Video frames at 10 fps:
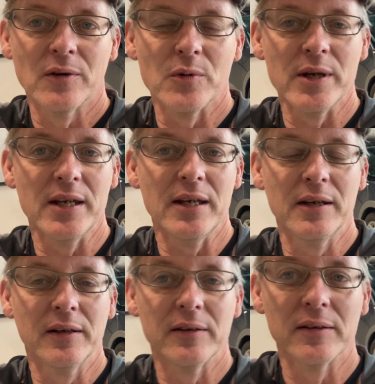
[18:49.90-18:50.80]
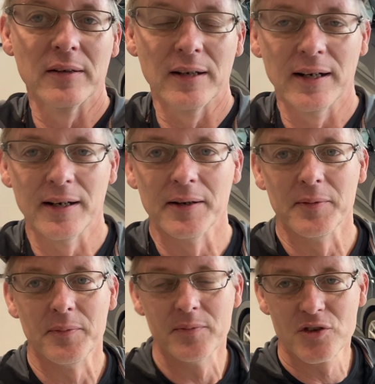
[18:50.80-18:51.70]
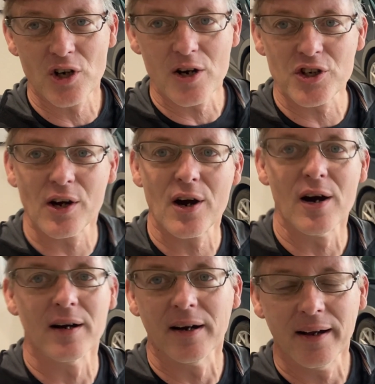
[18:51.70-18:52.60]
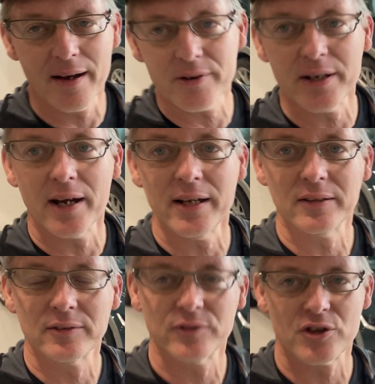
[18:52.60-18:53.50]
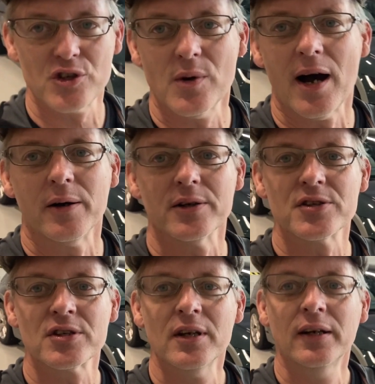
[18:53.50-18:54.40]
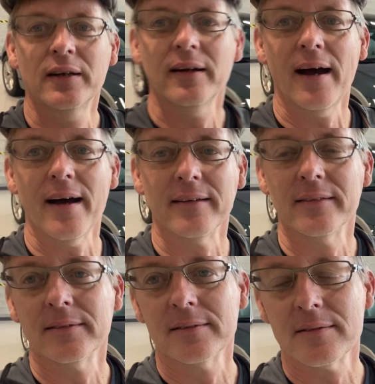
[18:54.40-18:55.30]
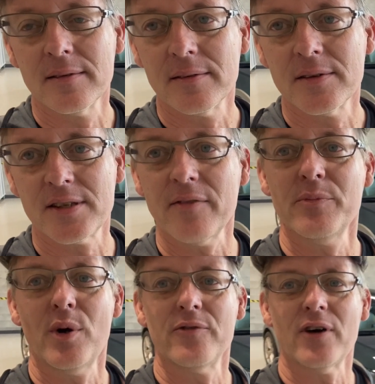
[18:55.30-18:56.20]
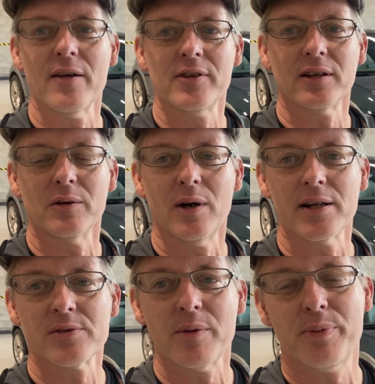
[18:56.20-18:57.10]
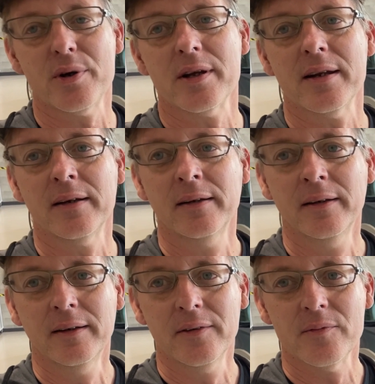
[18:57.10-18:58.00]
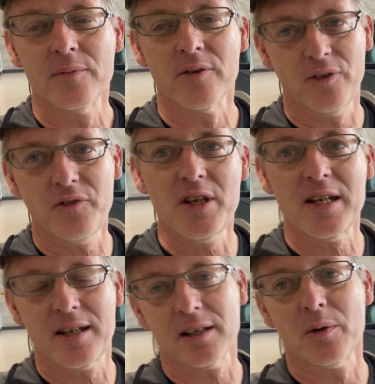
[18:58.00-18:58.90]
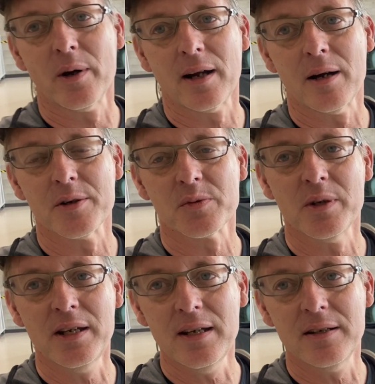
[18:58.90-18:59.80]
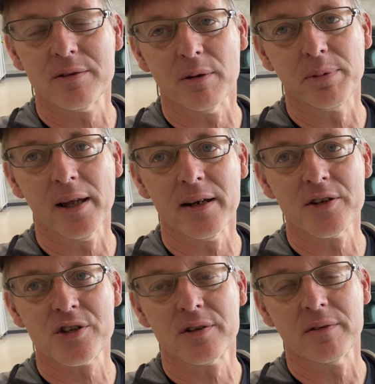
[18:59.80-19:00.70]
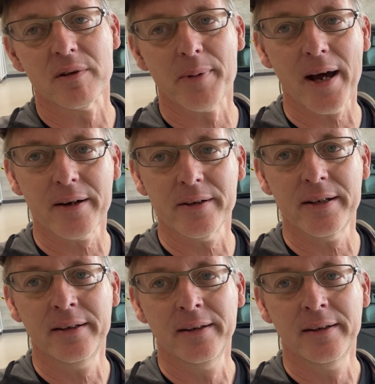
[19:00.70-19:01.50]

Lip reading: we charge our car every night for 2 hours at 7.5 kilowatts. We put in the 15 kilowatt hours we need to replenish the battery,